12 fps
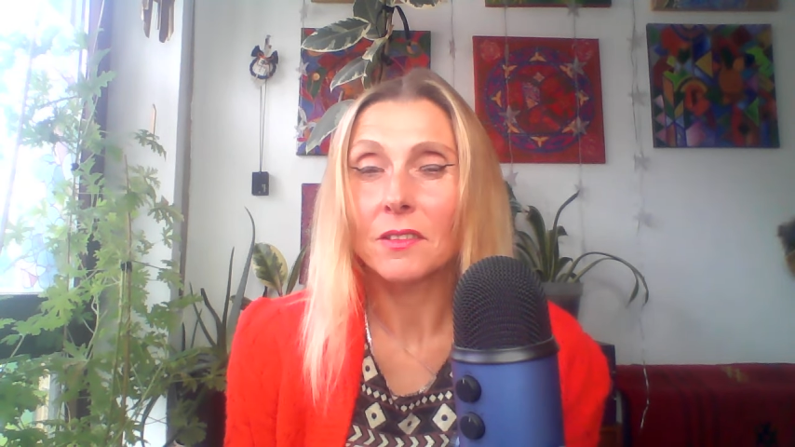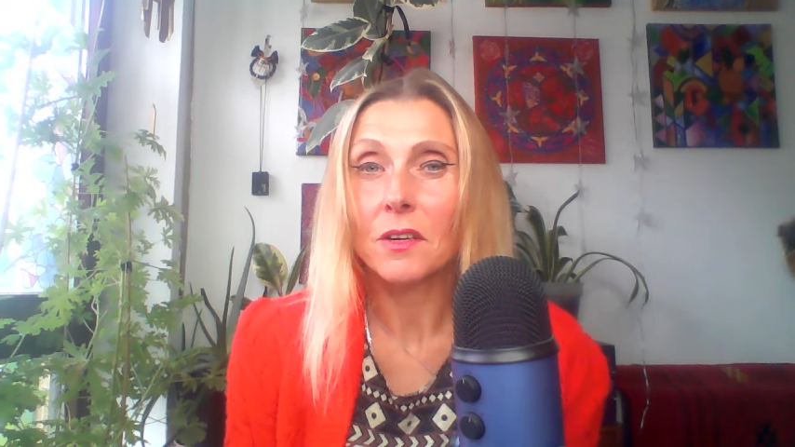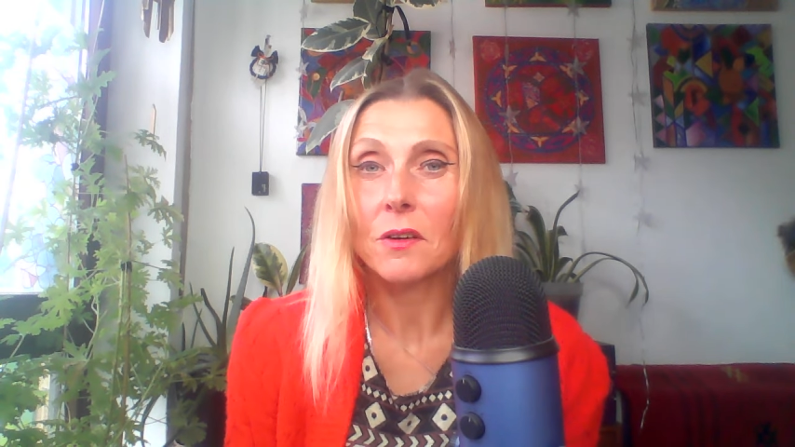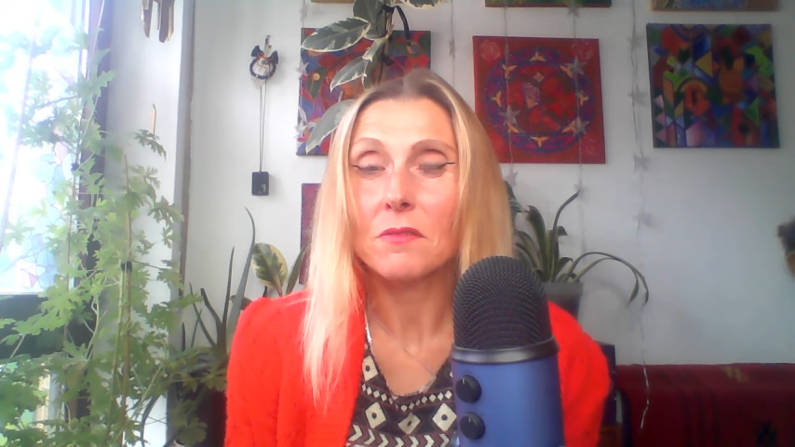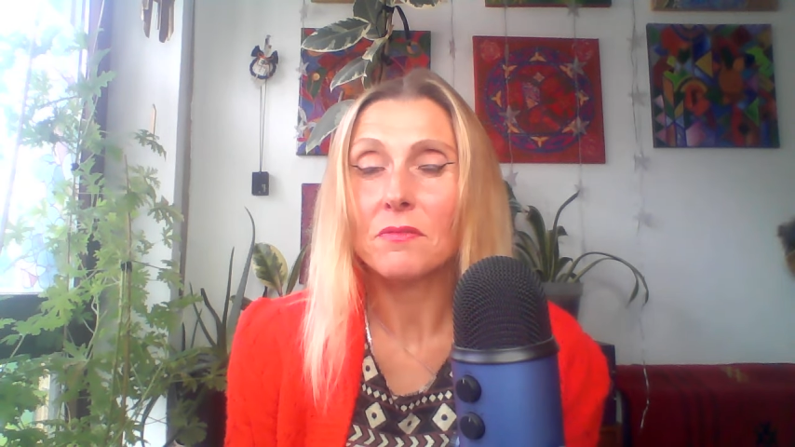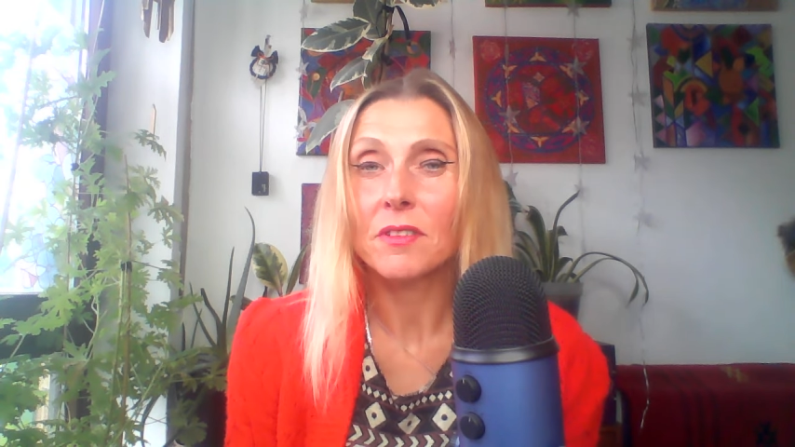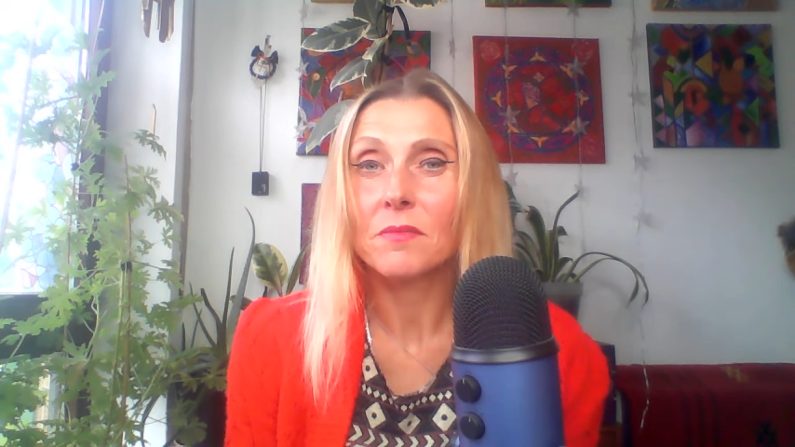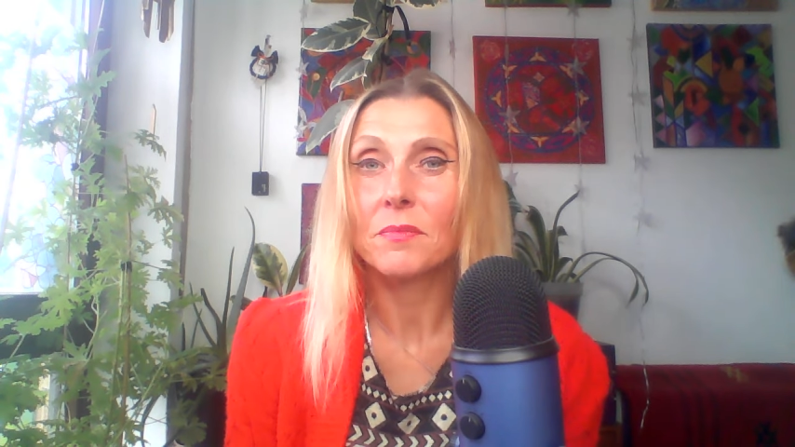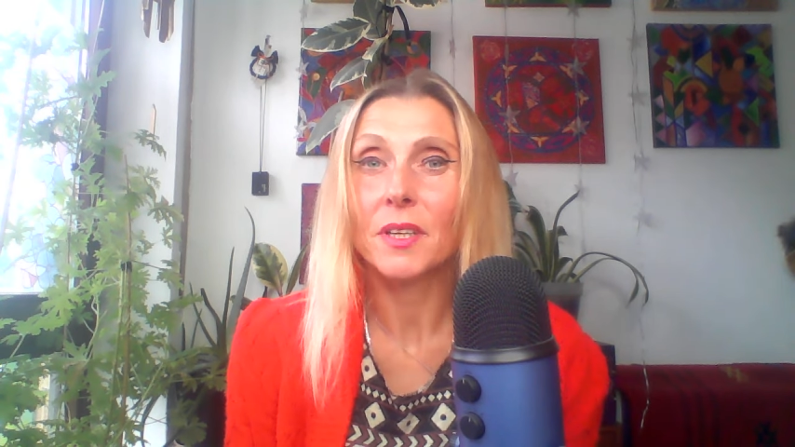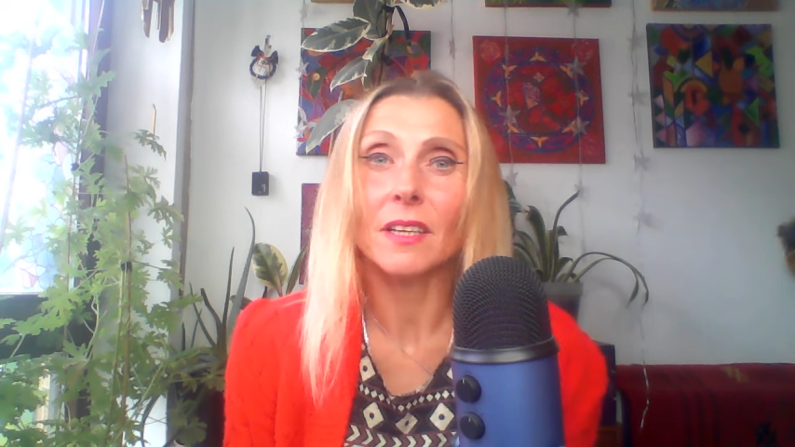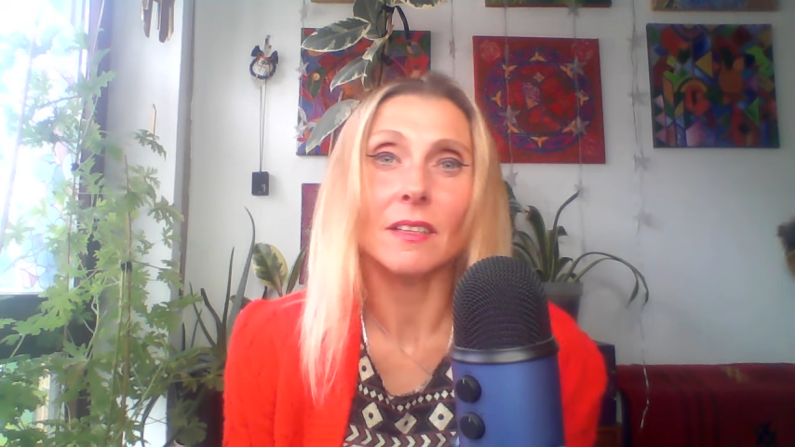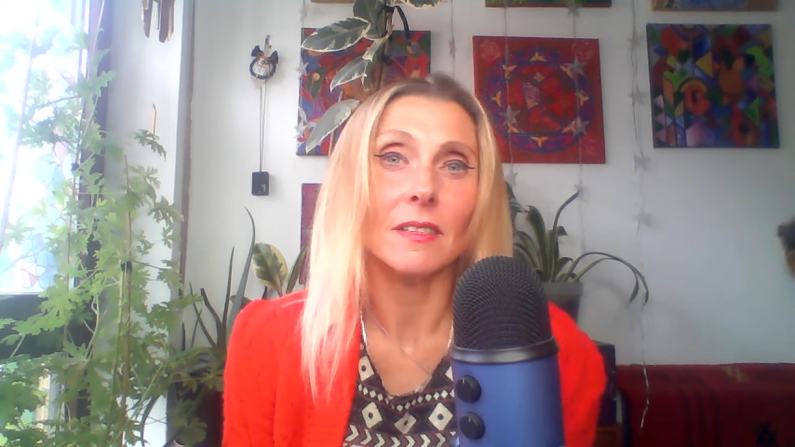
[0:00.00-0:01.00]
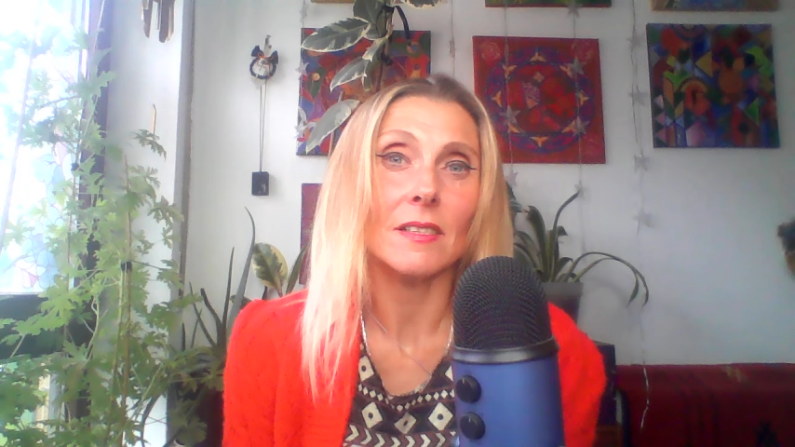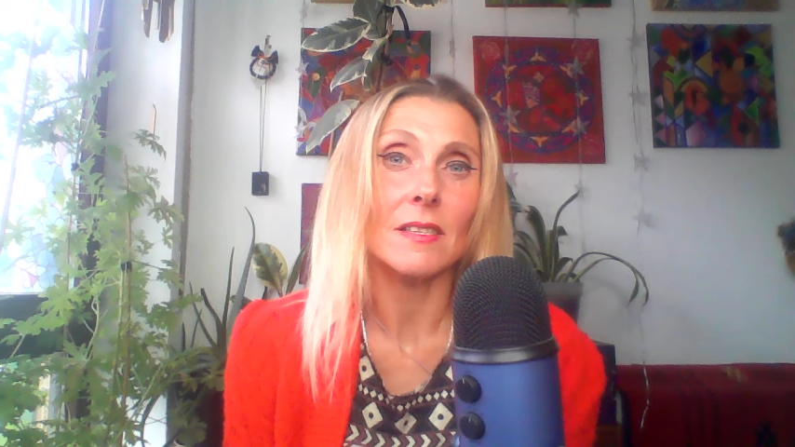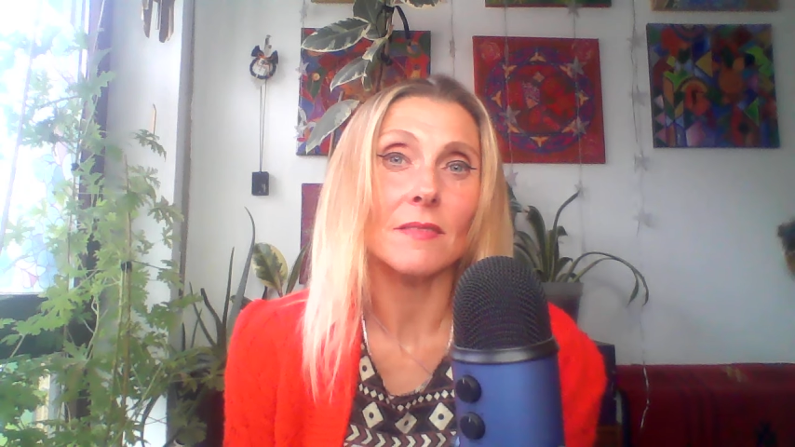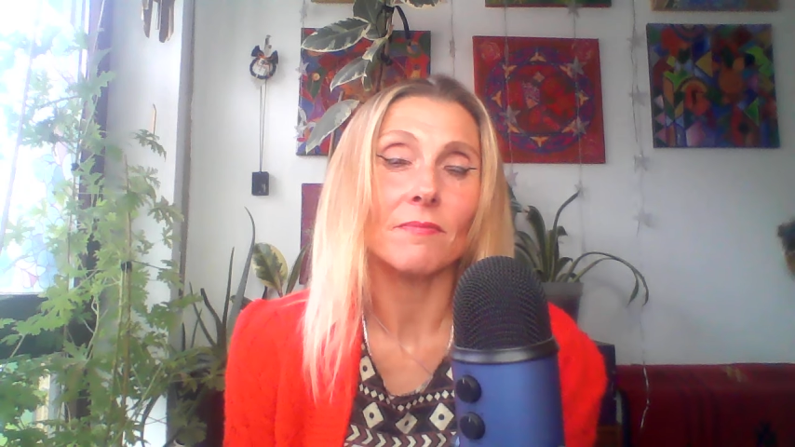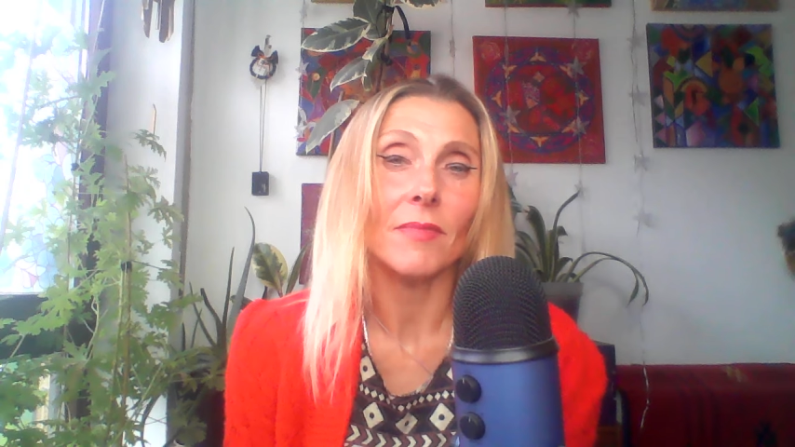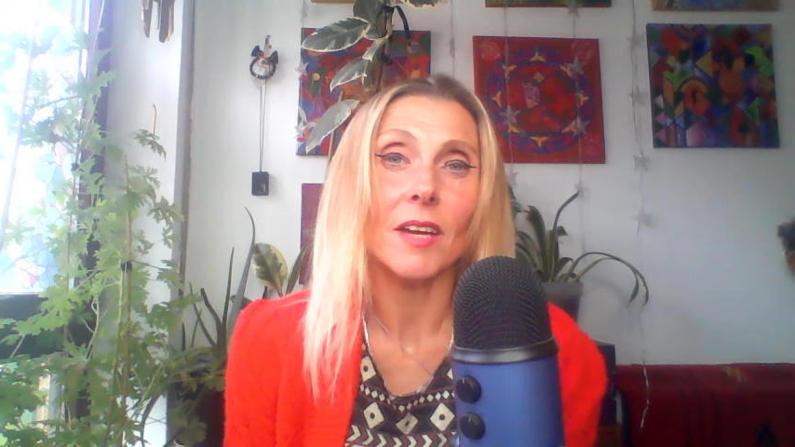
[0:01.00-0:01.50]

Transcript: of beers?